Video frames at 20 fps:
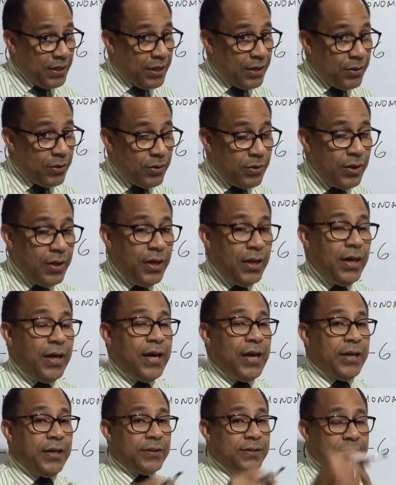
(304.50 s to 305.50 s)
letter,
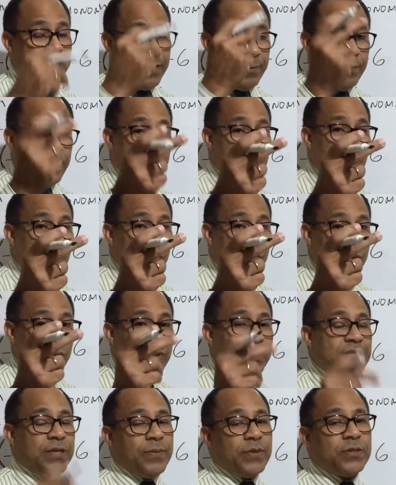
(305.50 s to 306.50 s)
and the same power,
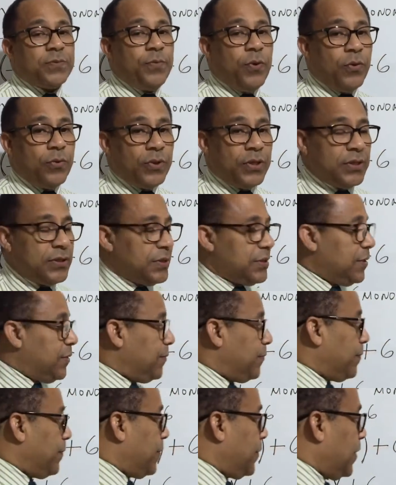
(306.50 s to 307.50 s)
same exponent.
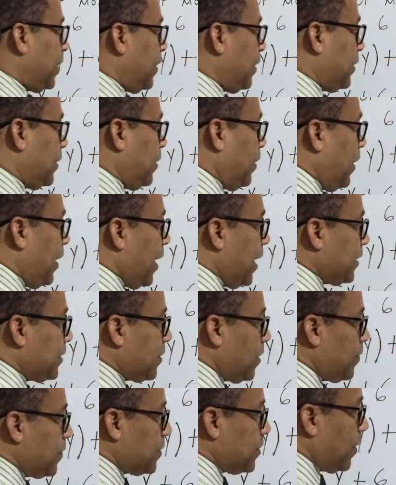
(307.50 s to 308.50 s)
The like
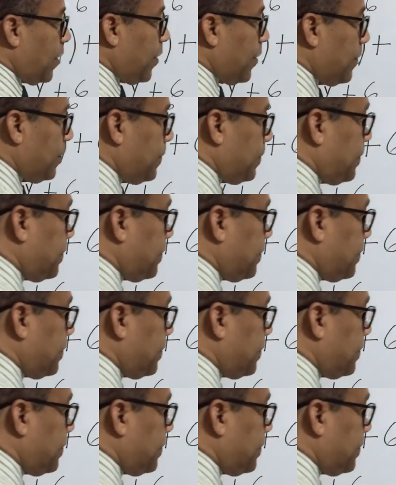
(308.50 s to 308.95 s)
terms are